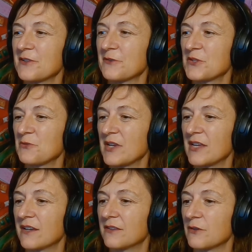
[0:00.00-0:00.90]
those
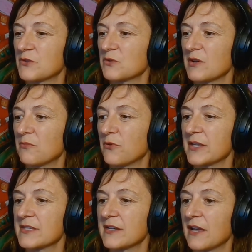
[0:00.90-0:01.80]
three
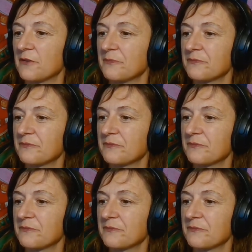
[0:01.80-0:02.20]
points now.